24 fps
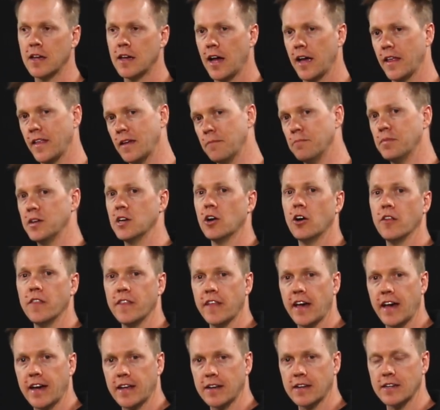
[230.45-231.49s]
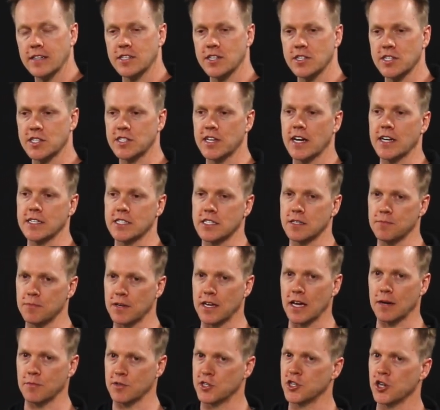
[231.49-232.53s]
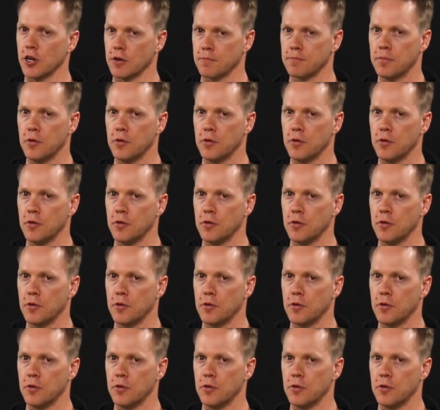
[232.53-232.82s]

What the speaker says: and then beyond that it just starts to become a choke